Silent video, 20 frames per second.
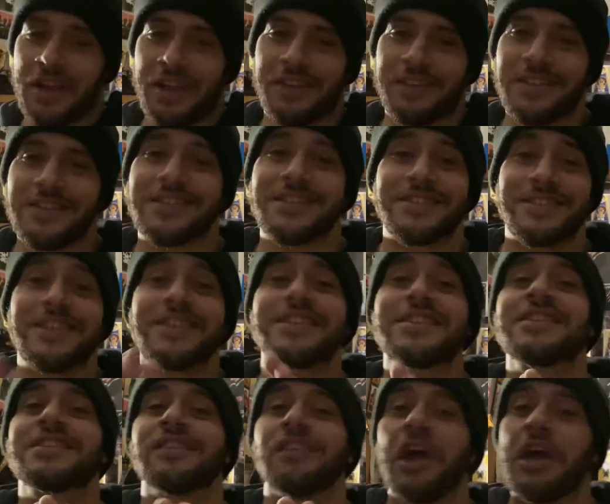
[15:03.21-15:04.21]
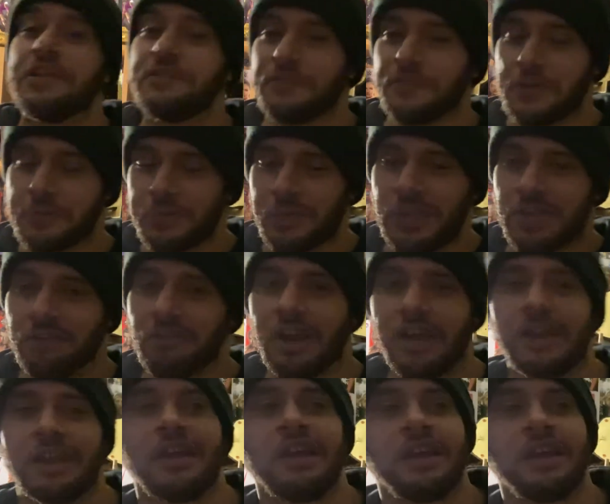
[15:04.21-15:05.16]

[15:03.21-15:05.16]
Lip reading: This is life for me, right?